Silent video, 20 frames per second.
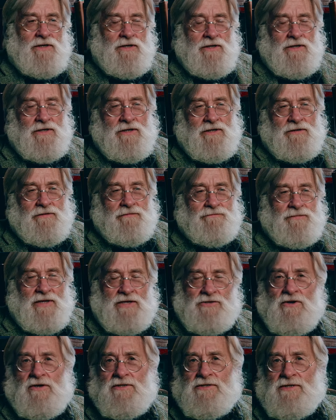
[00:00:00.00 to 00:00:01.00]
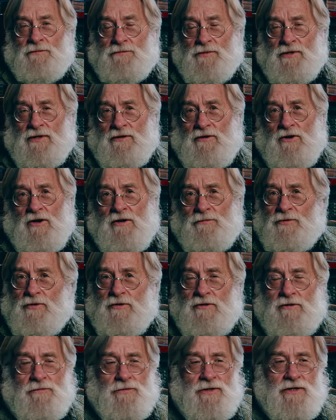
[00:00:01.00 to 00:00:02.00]
Uh, that's all something all
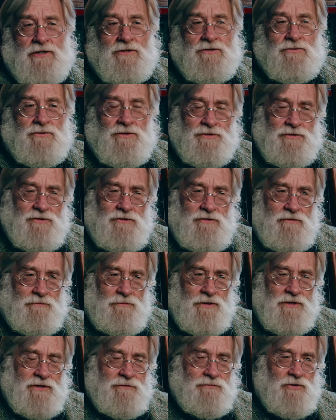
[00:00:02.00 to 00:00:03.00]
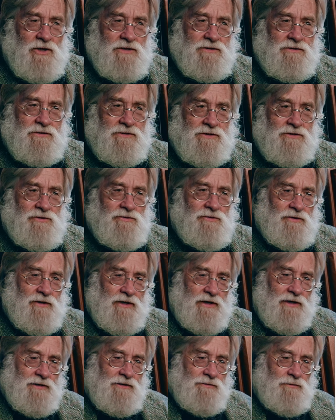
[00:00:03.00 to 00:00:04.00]
portrait painters will do, but the Boston School
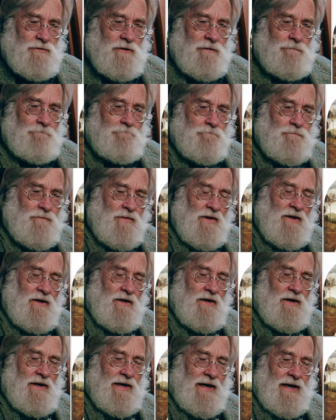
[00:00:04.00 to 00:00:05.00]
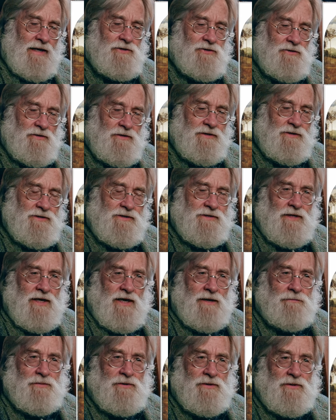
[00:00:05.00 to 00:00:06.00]
guys will actually
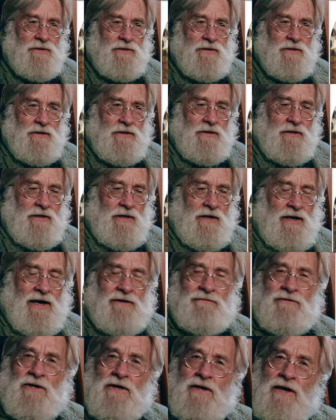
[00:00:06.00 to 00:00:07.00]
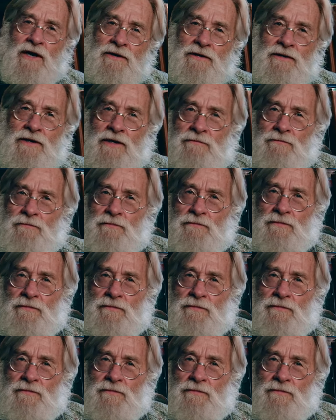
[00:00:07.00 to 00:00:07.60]
stop having gotten a,